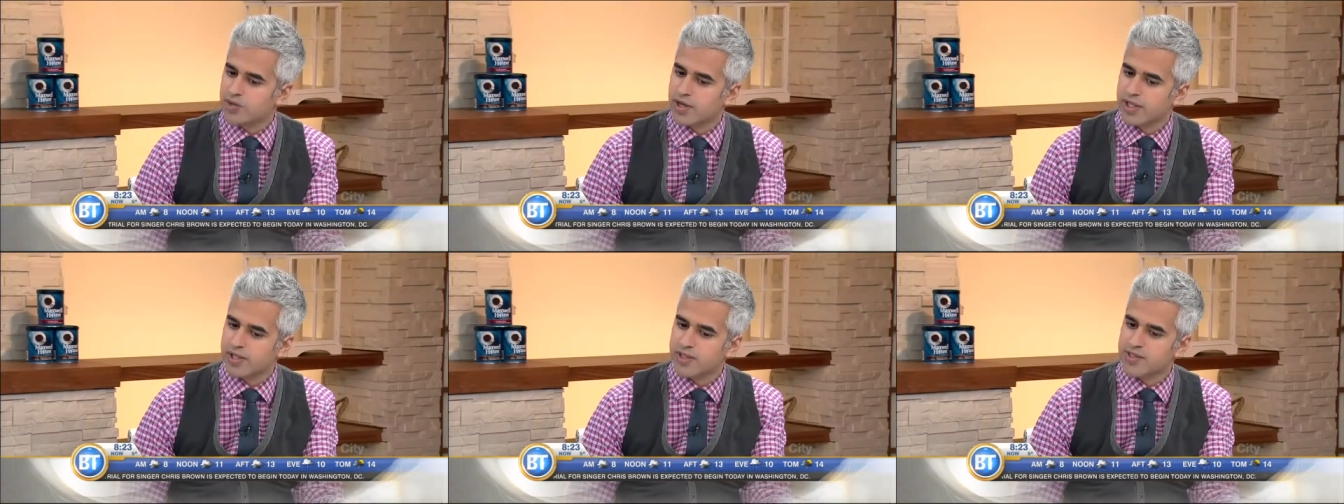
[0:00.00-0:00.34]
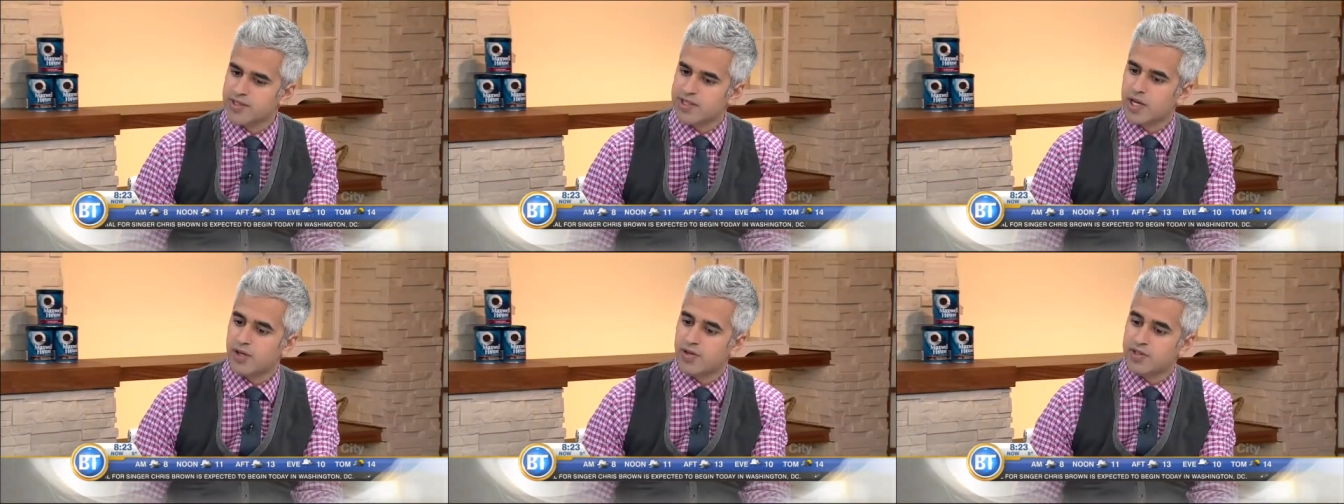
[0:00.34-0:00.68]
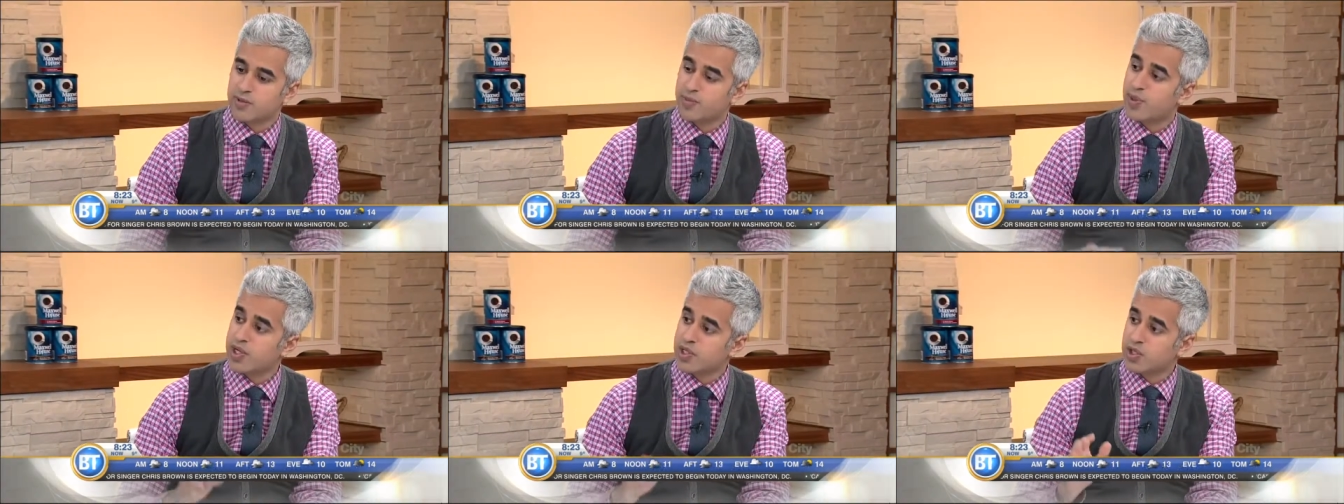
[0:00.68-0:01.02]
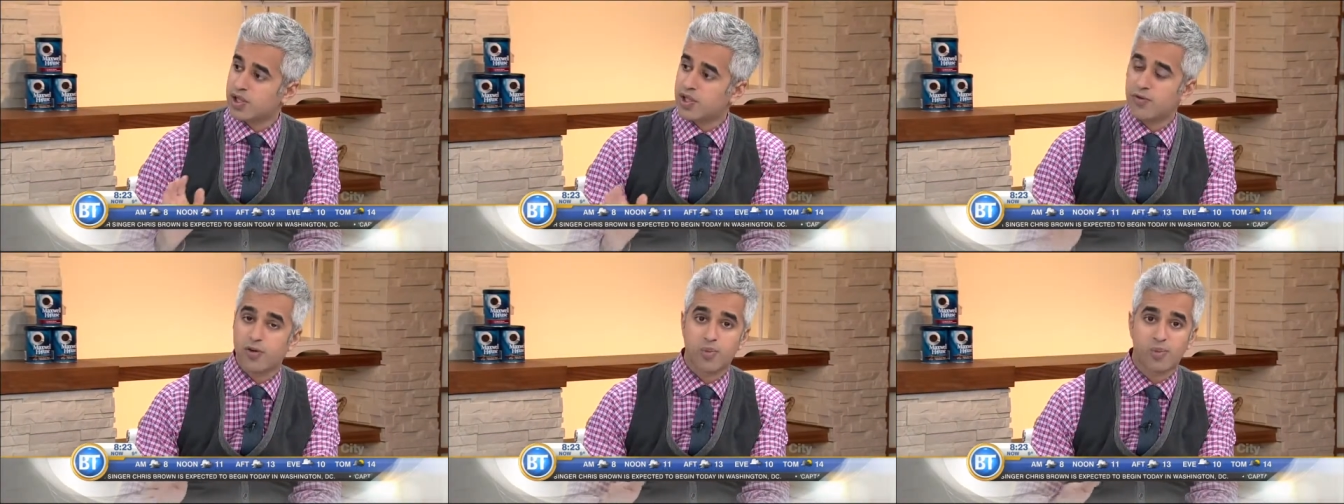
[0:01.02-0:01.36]
track this down,
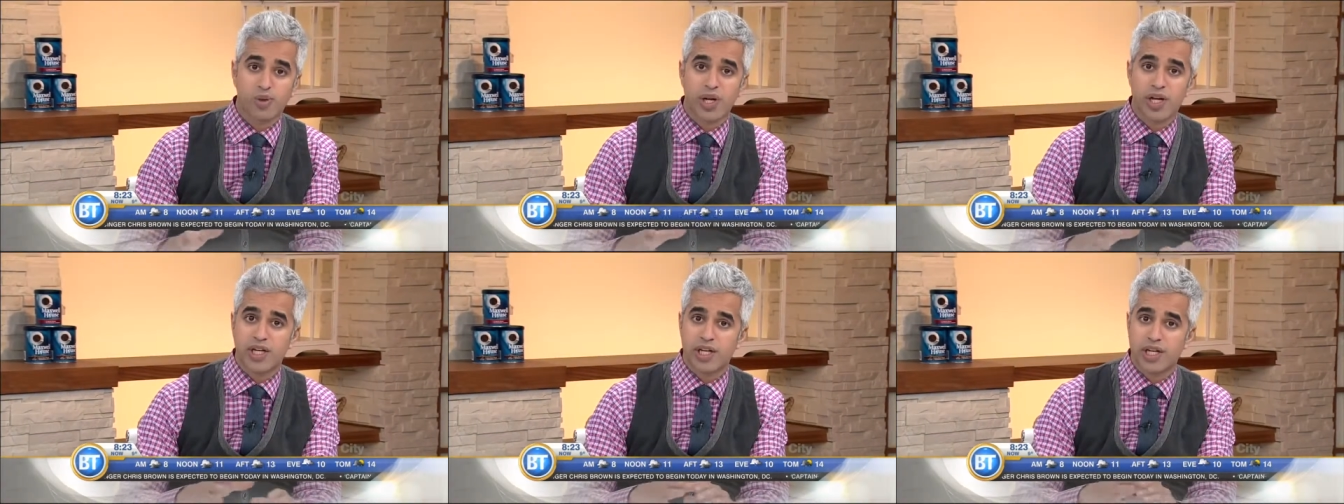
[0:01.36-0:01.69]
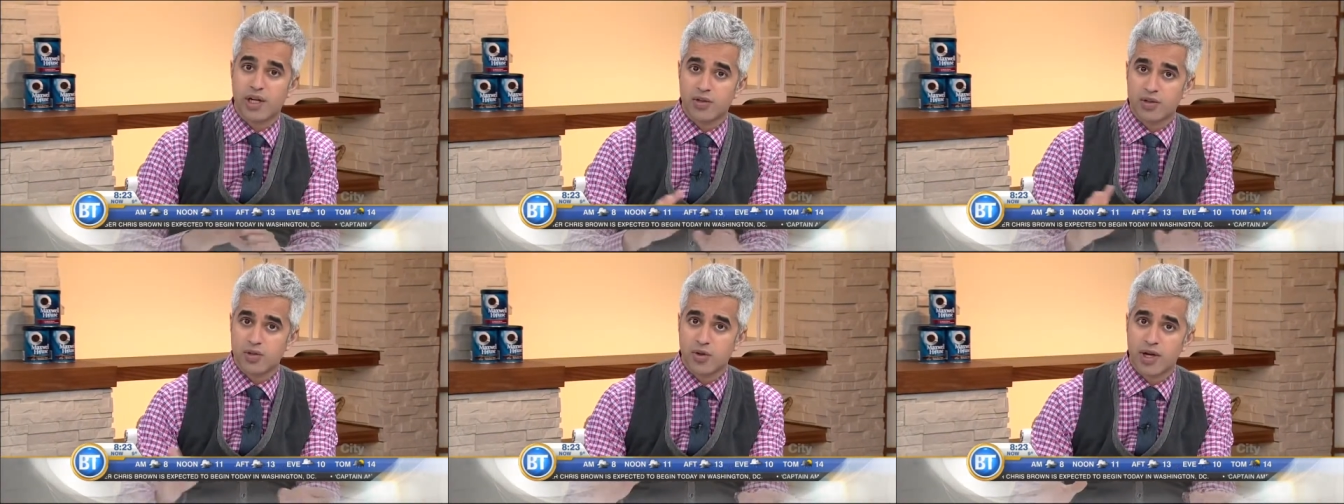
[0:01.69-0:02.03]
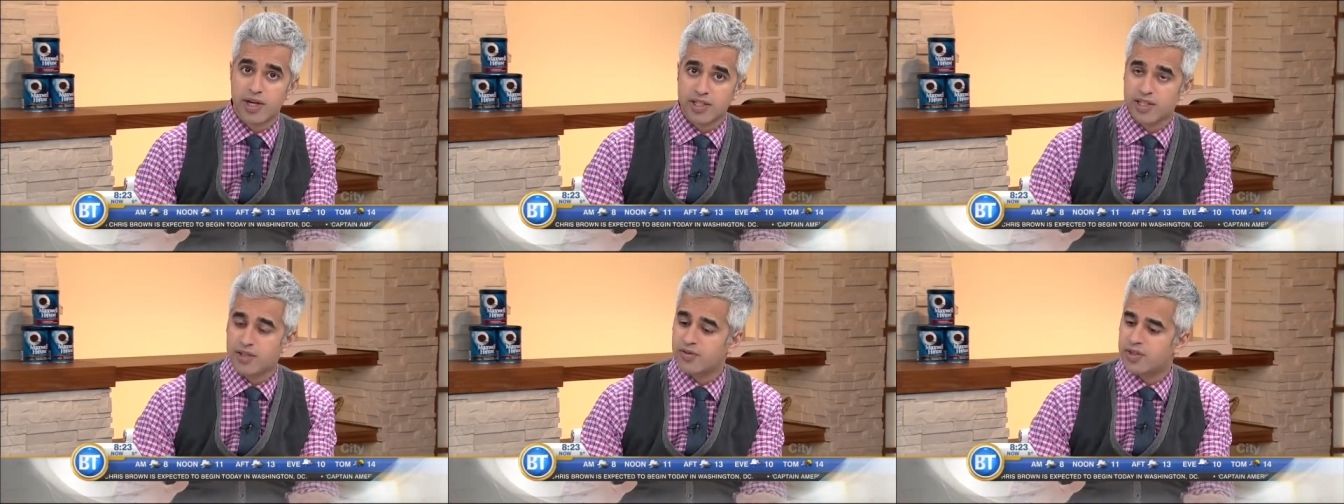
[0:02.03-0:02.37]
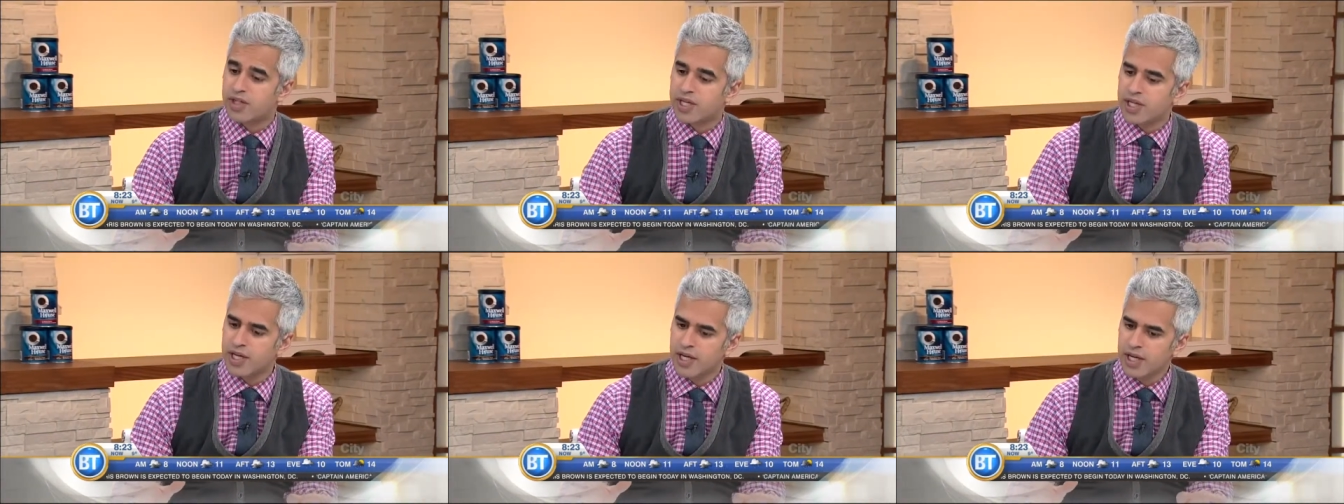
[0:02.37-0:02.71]
especially if you're planning an outdoor
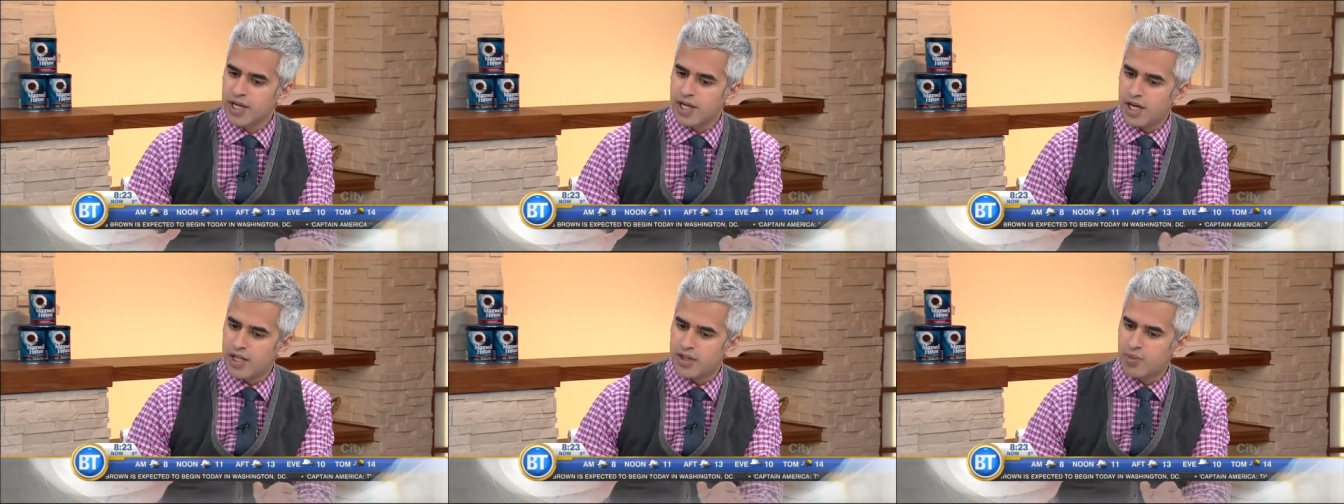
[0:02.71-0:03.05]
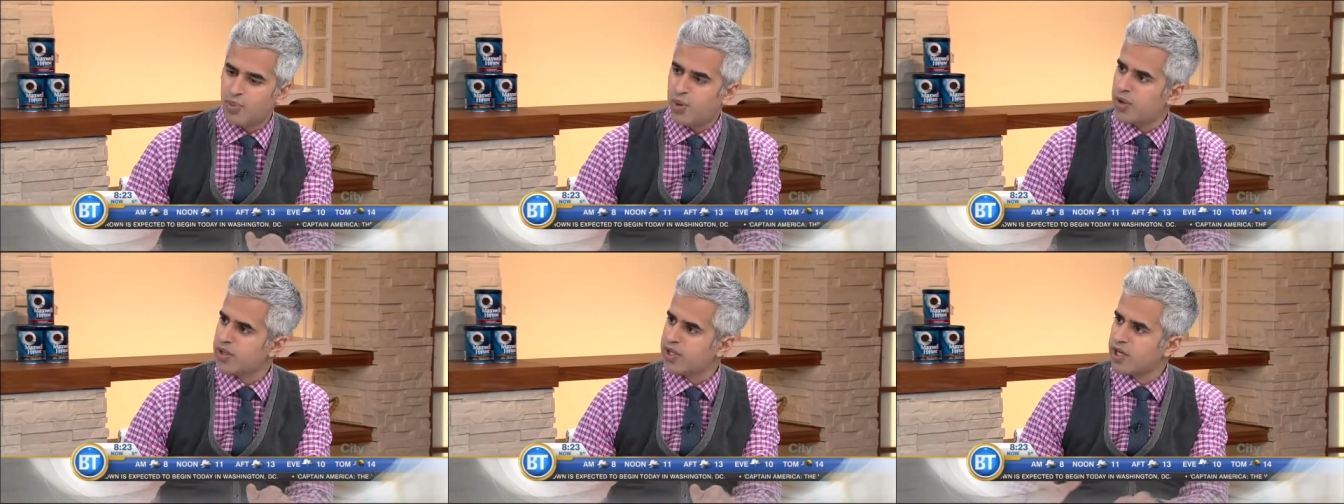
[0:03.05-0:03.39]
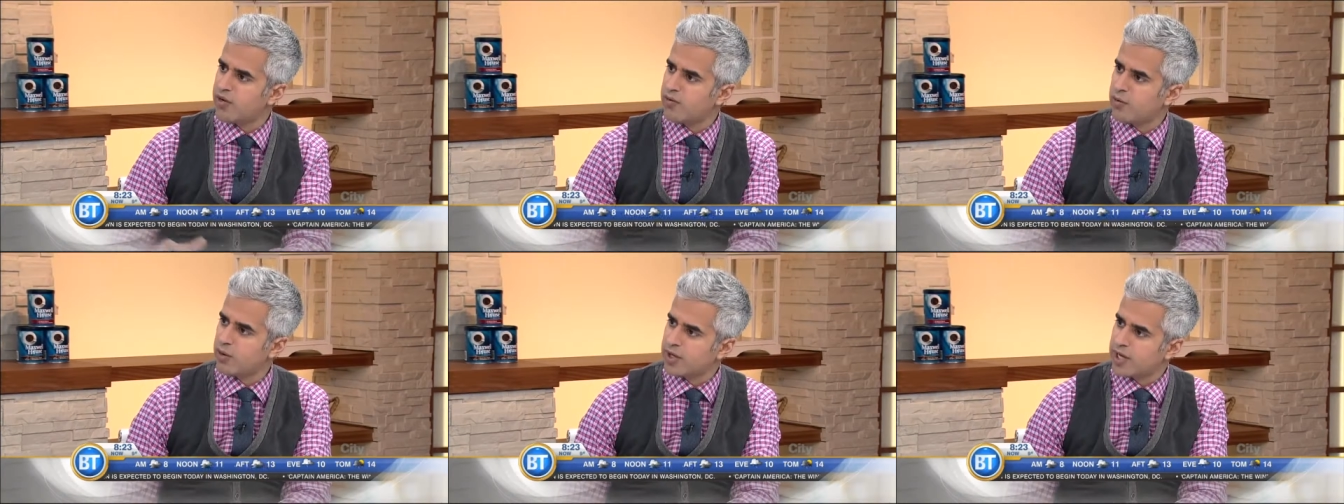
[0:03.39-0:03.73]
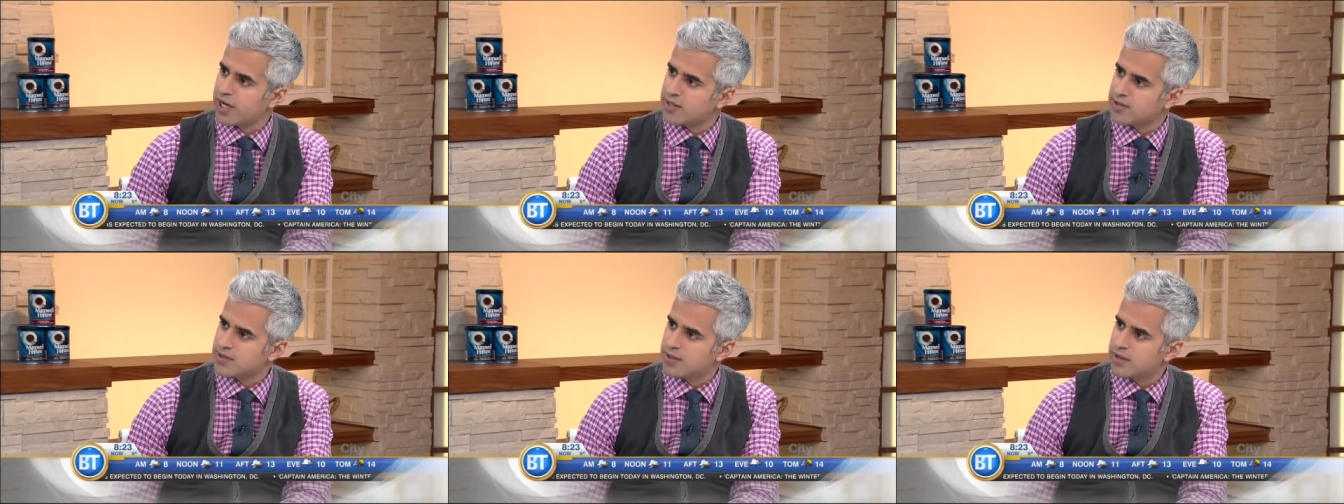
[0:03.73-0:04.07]
activity, uh, the pollen count
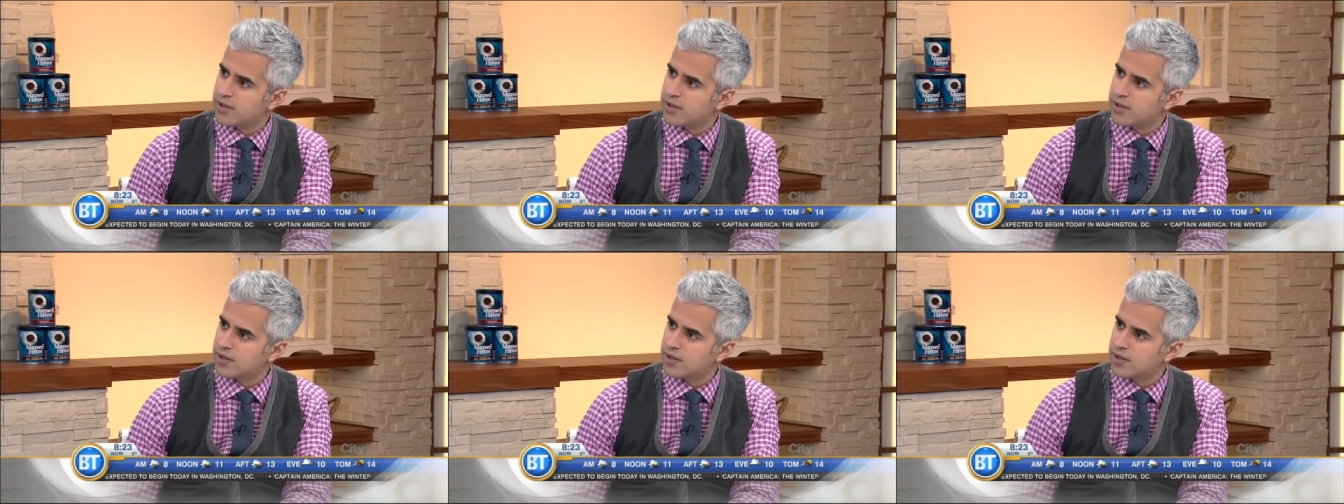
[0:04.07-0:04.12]
forecast.